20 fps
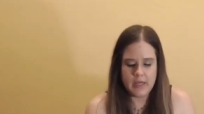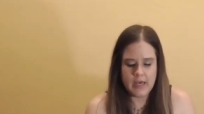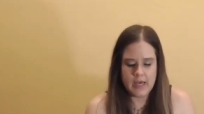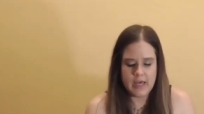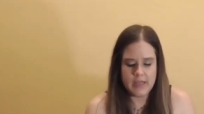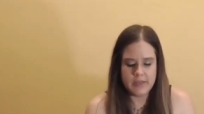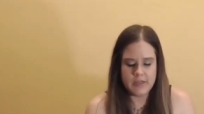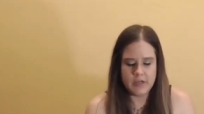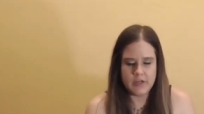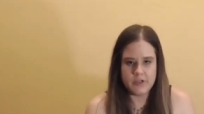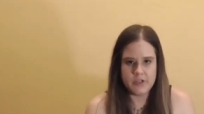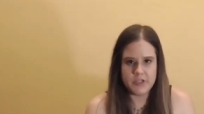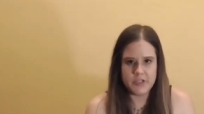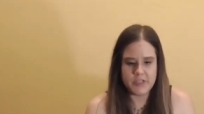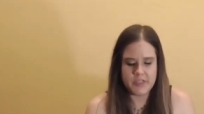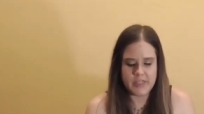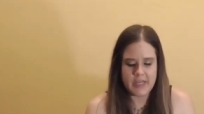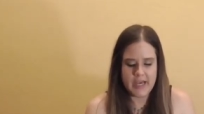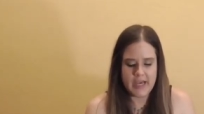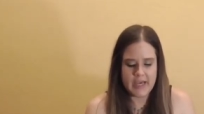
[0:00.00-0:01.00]
And they're
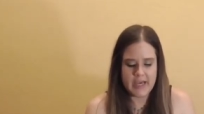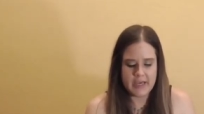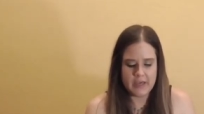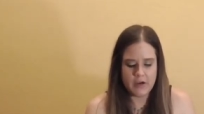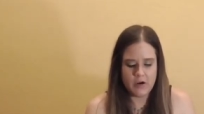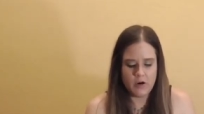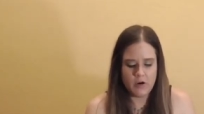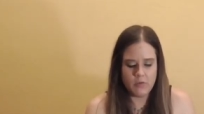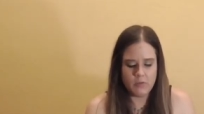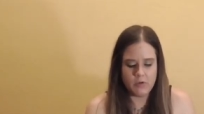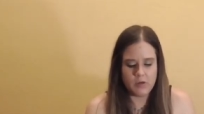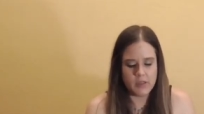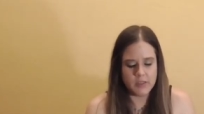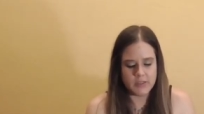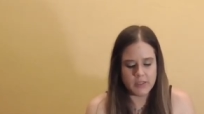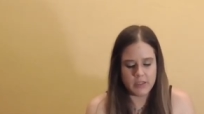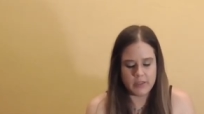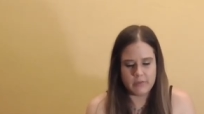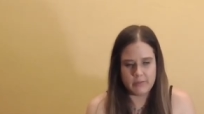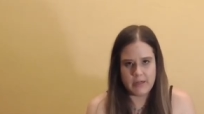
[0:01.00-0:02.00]
just saying, oh, well,
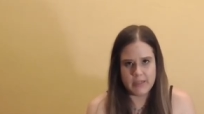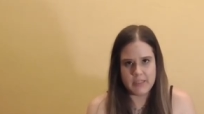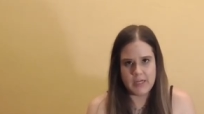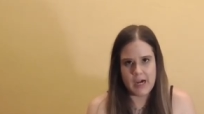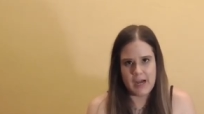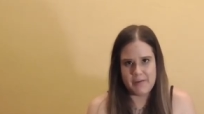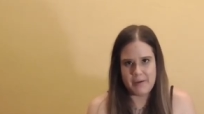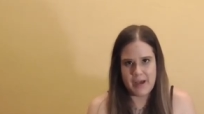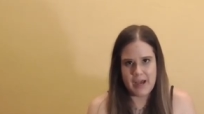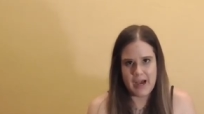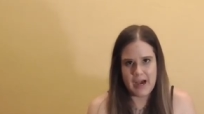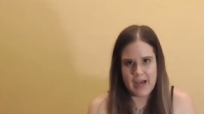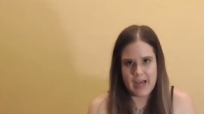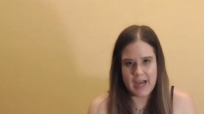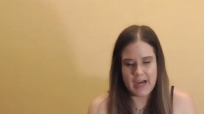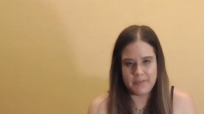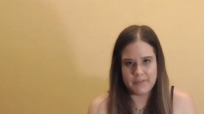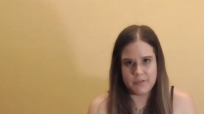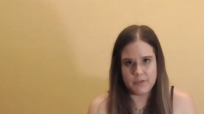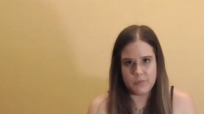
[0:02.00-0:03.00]
it's not the right time, I
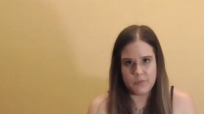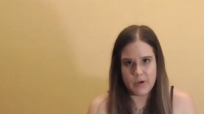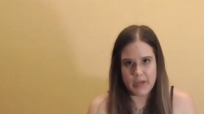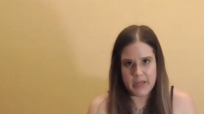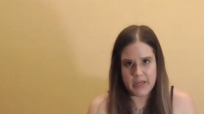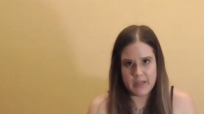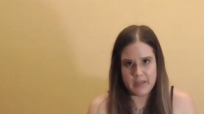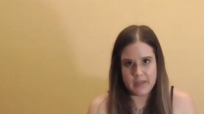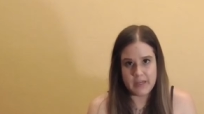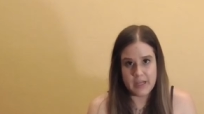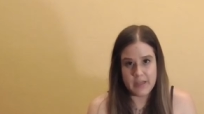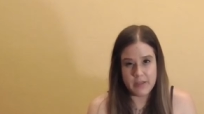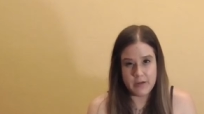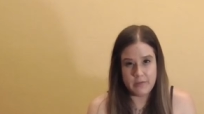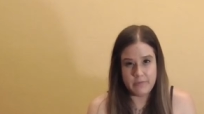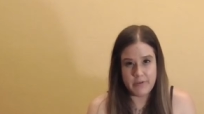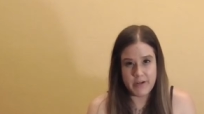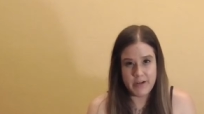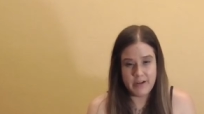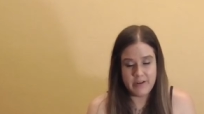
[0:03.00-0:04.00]
have to wait. And they're
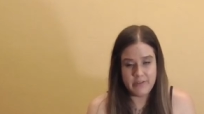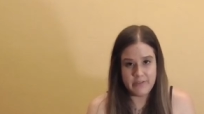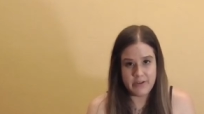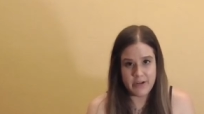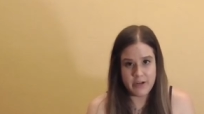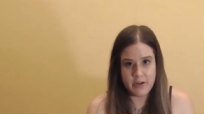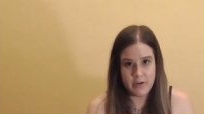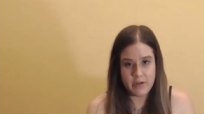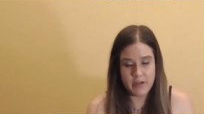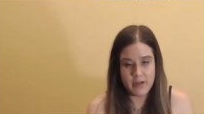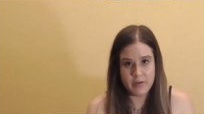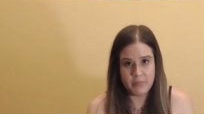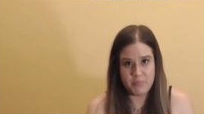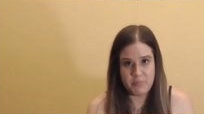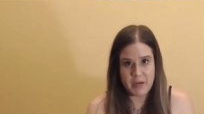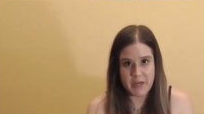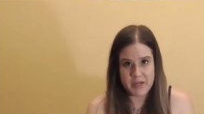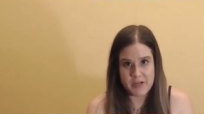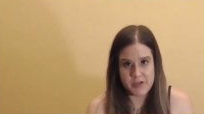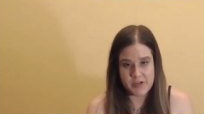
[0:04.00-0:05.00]
very, very
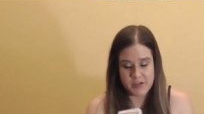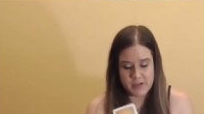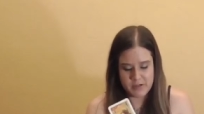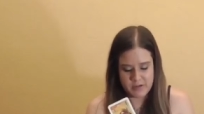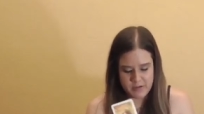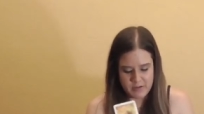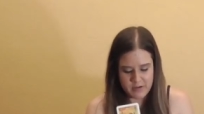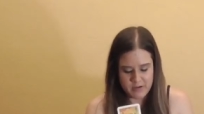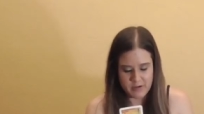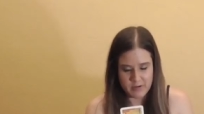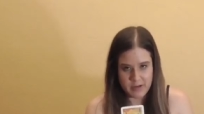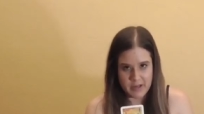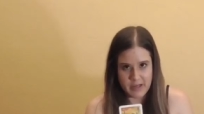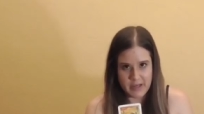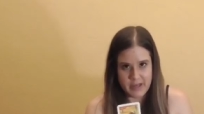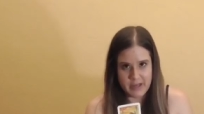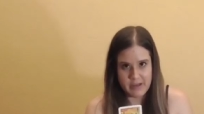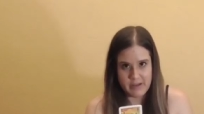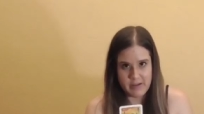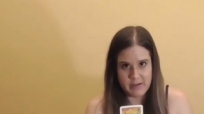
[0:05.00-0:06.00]
patient,
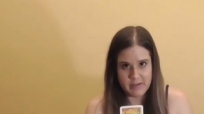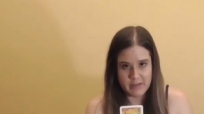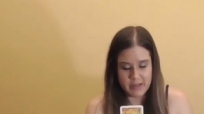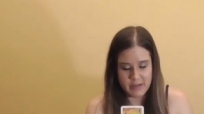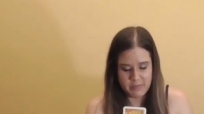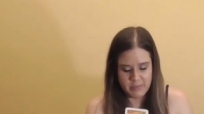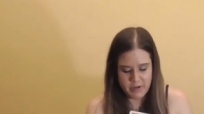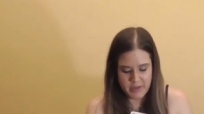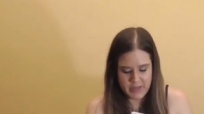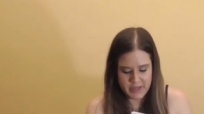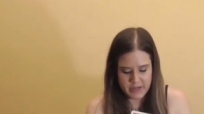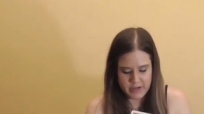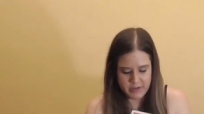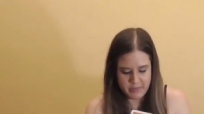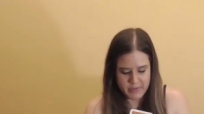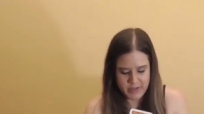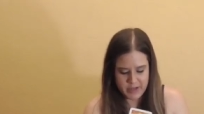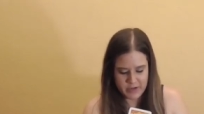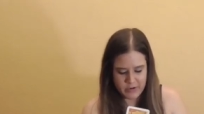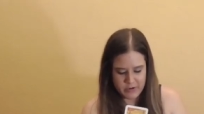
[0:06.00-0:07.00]
okay? Libra, they
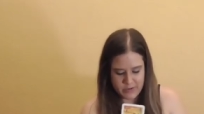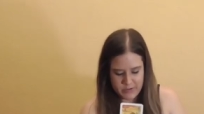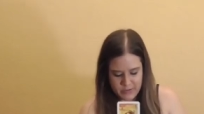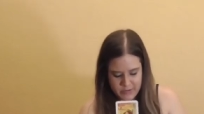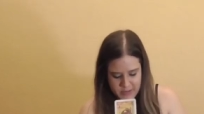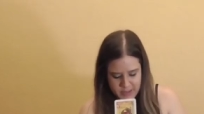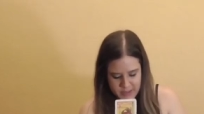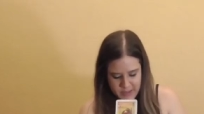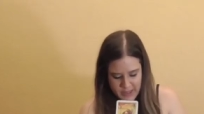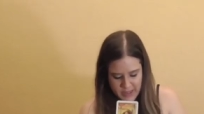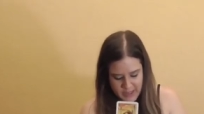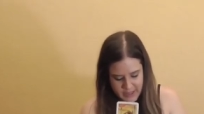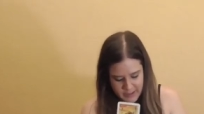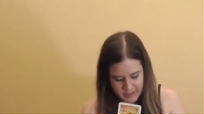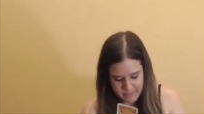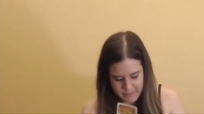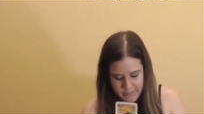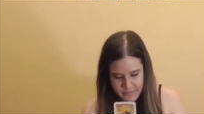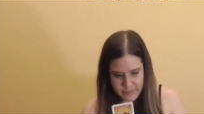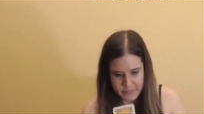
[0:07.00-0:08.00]
could be an earth
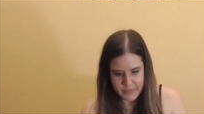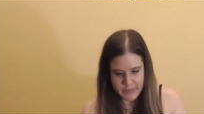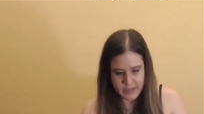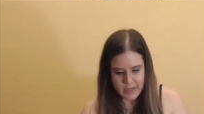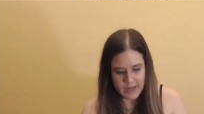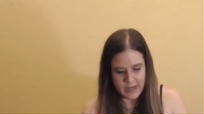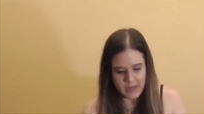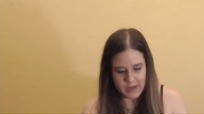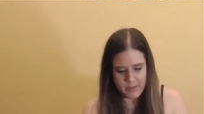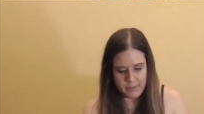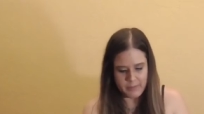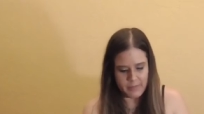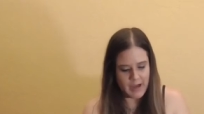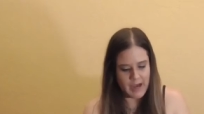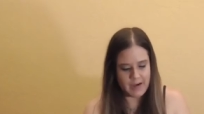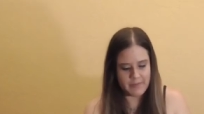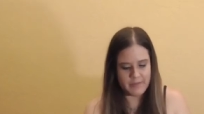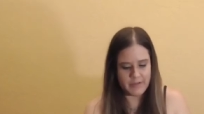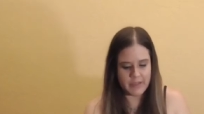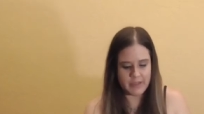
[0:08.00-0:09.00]
sign,
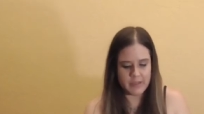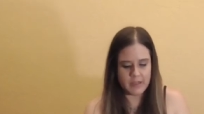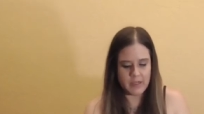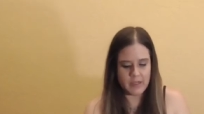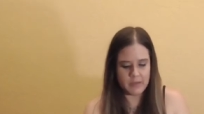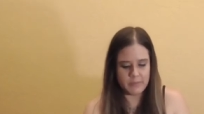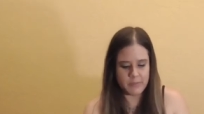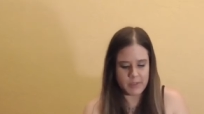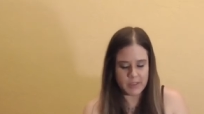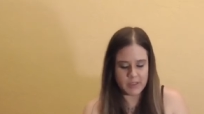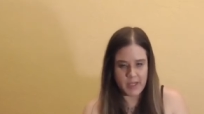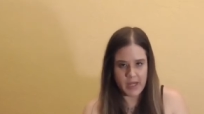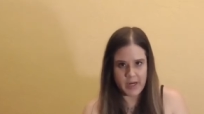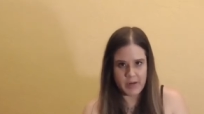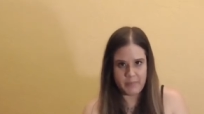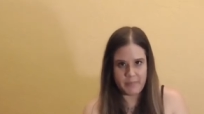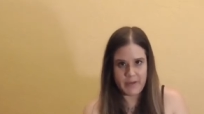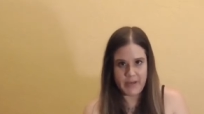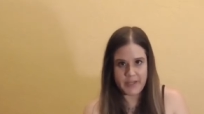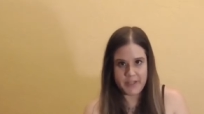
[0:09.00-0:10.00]
having a
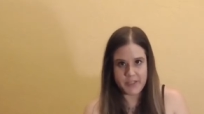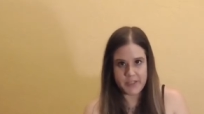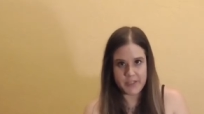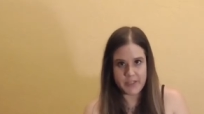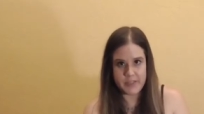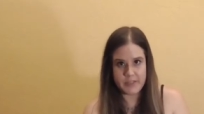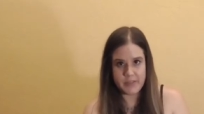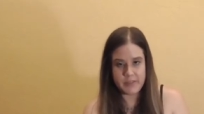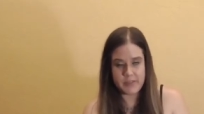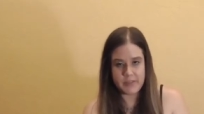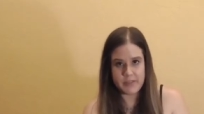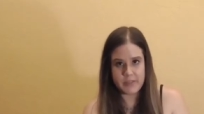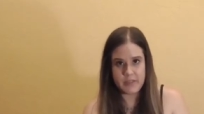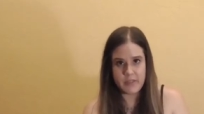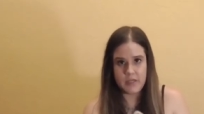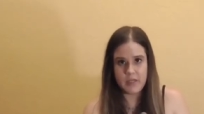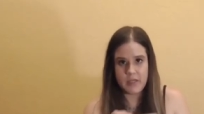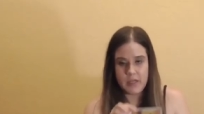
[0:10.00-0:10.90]
lot of patience.